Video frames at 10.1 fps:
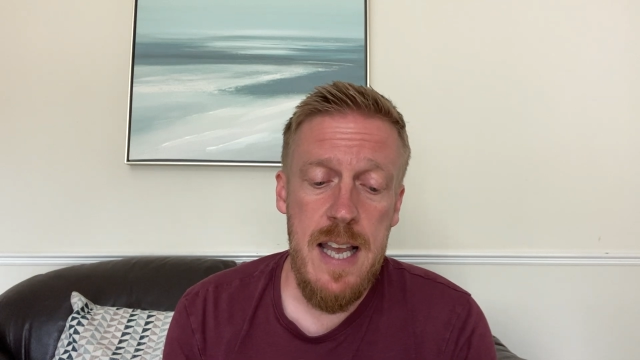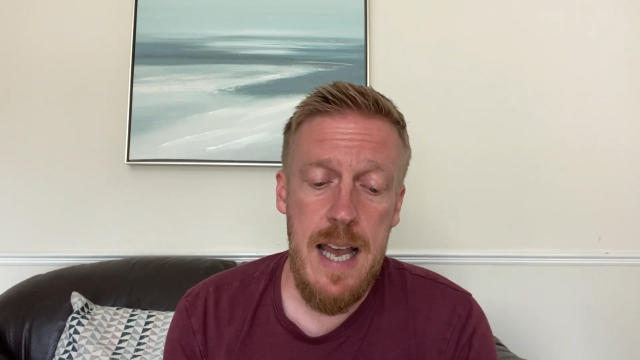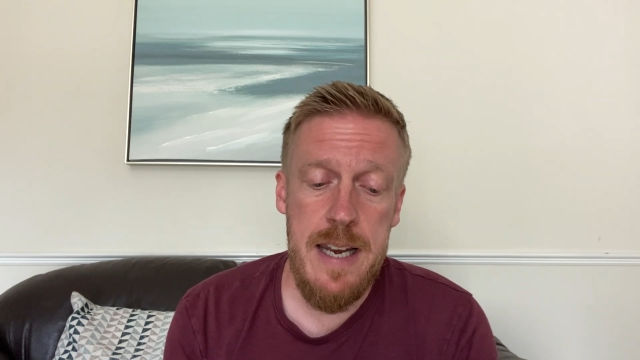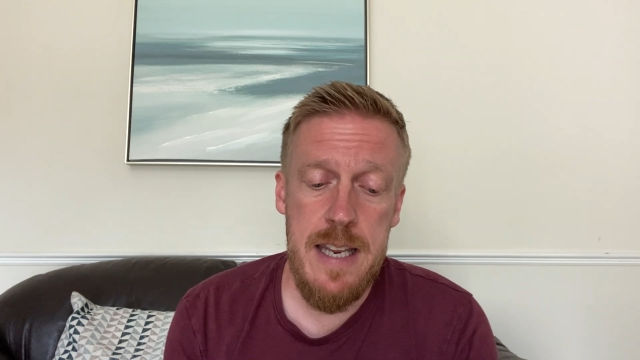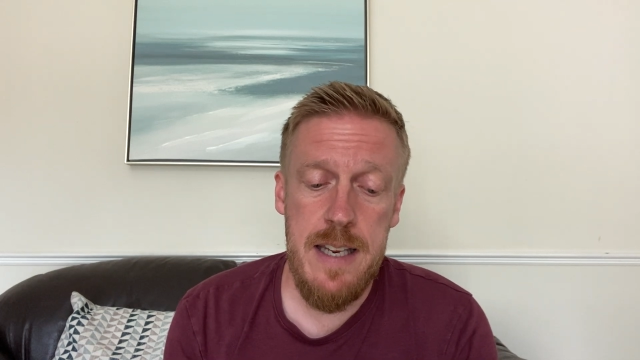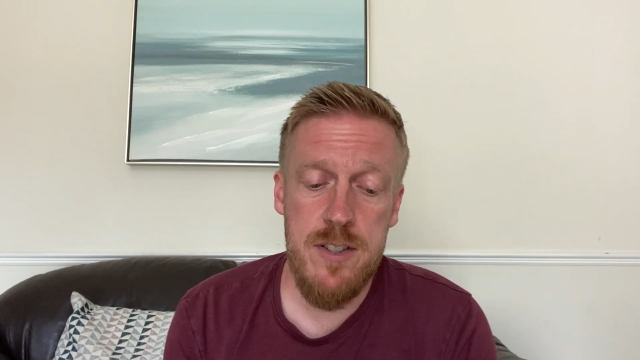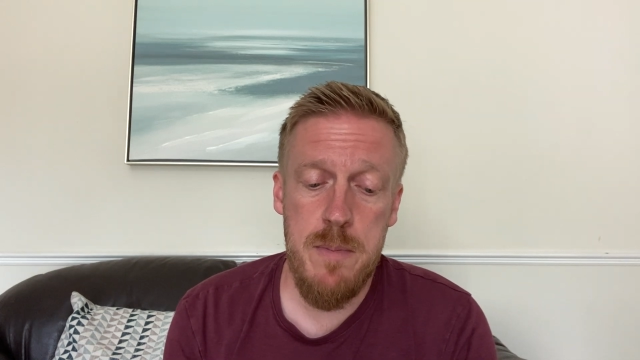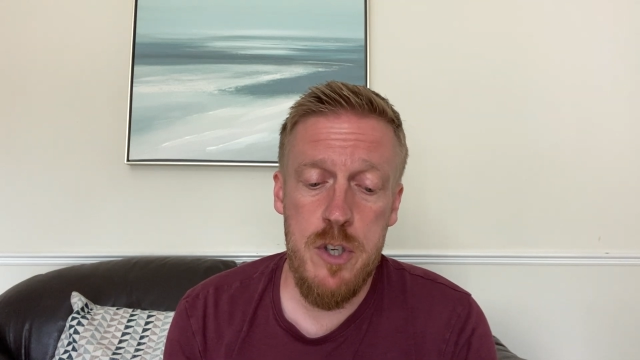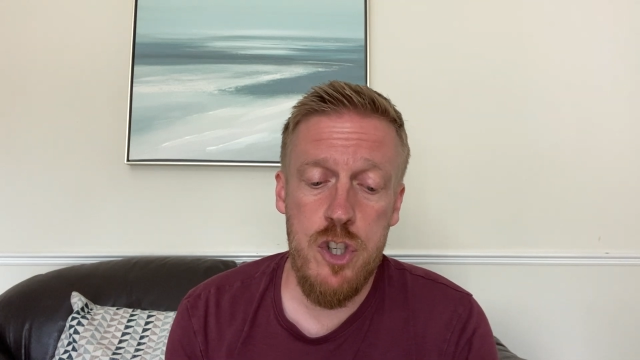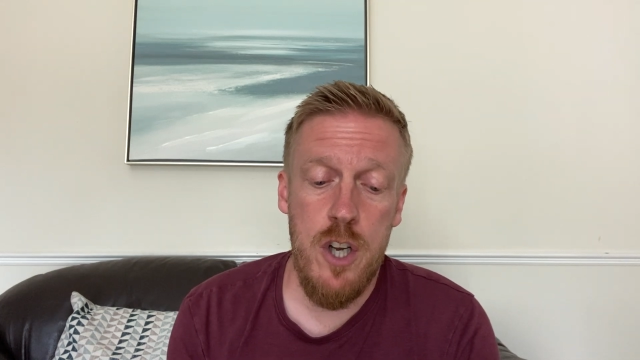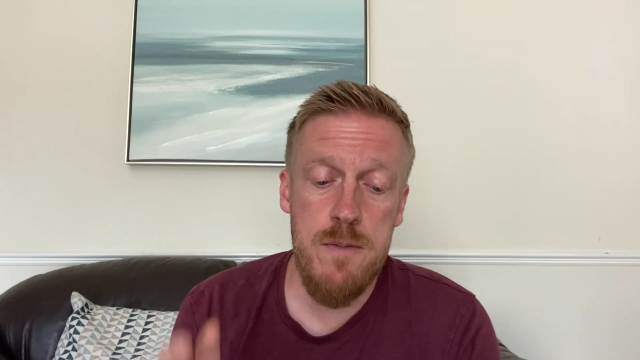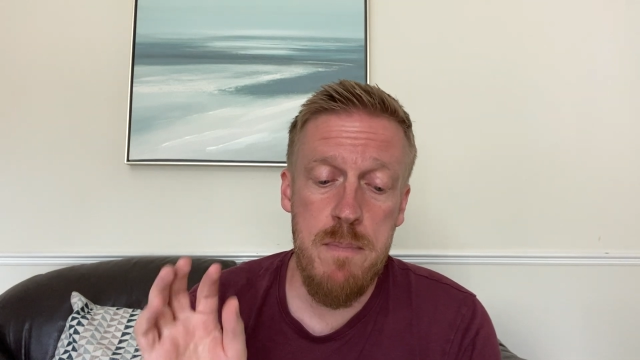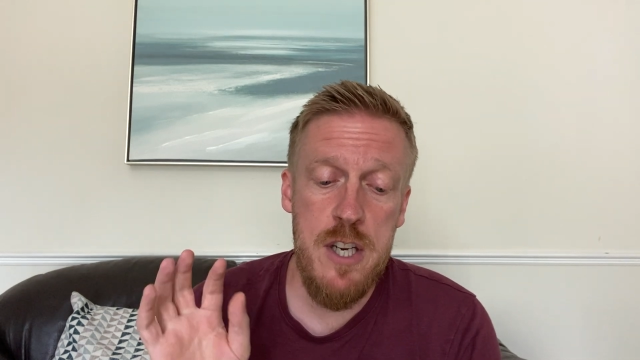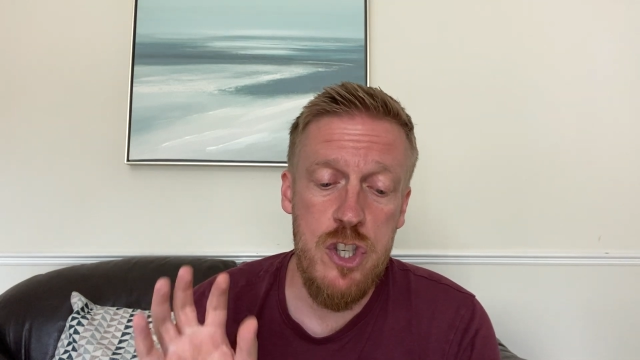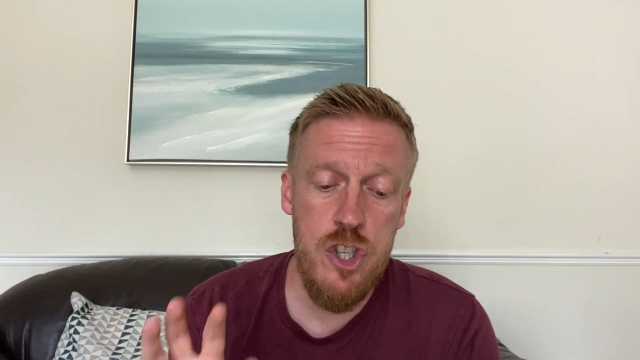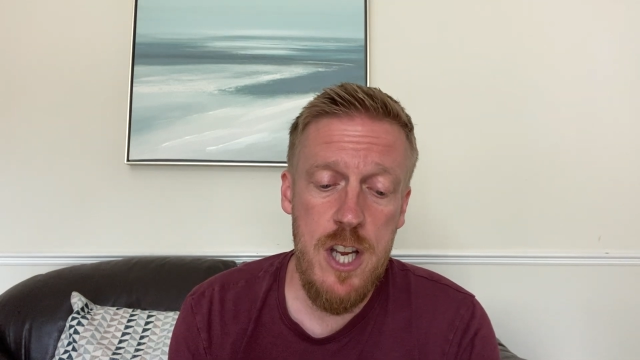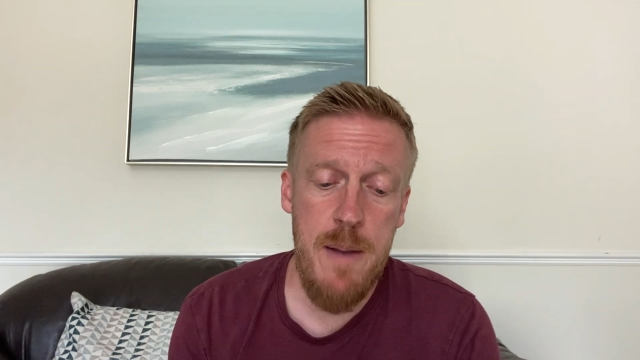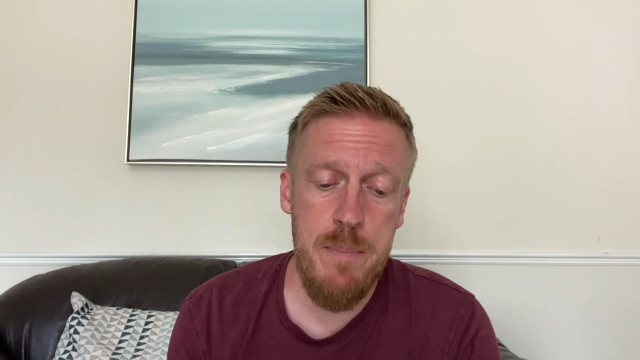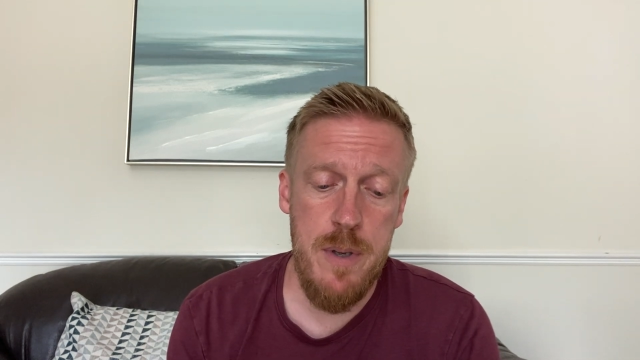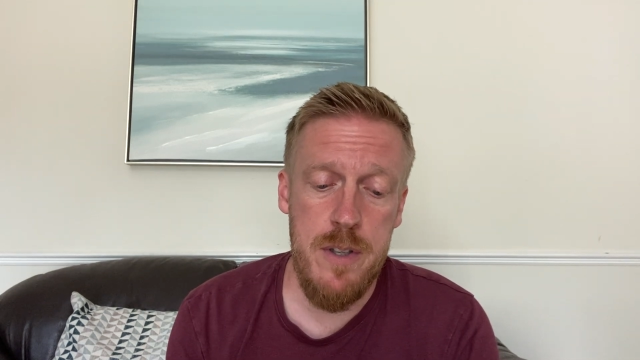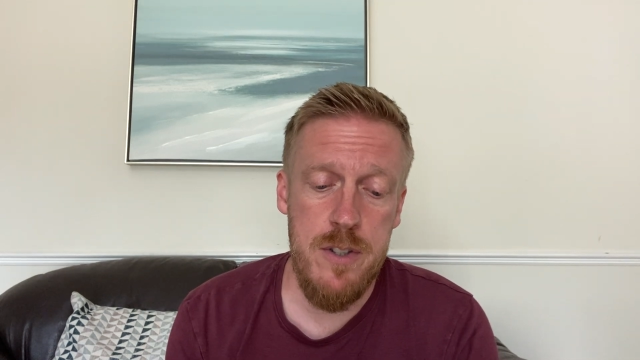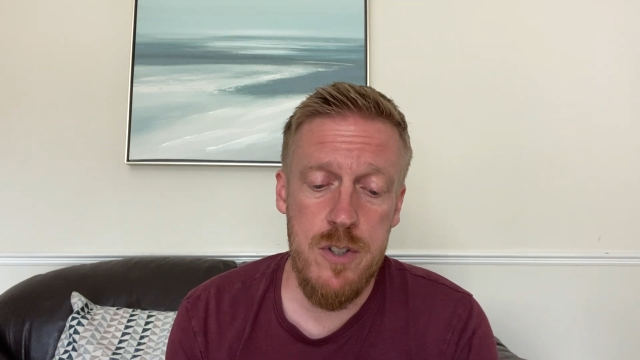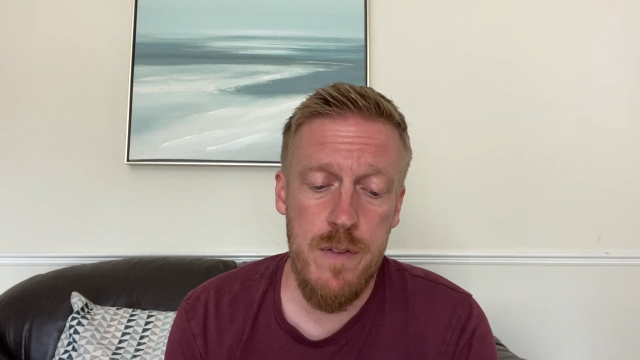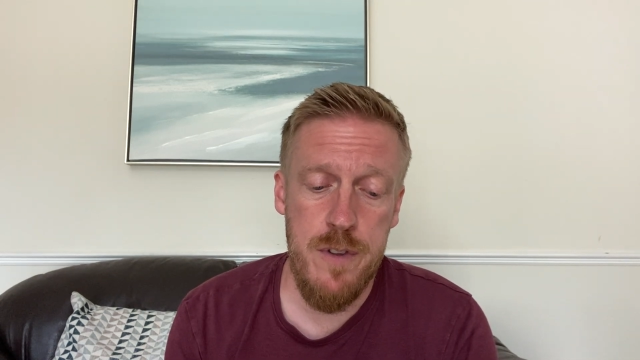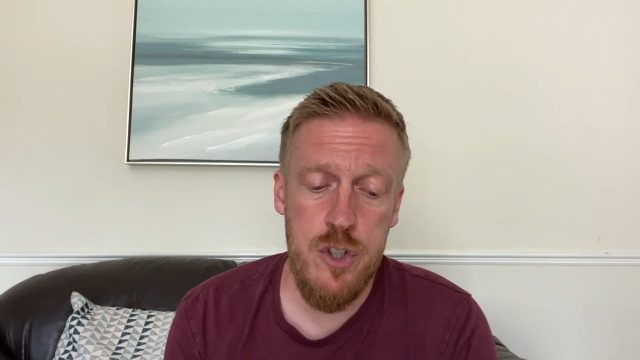And he gives them this charge, be shepherds of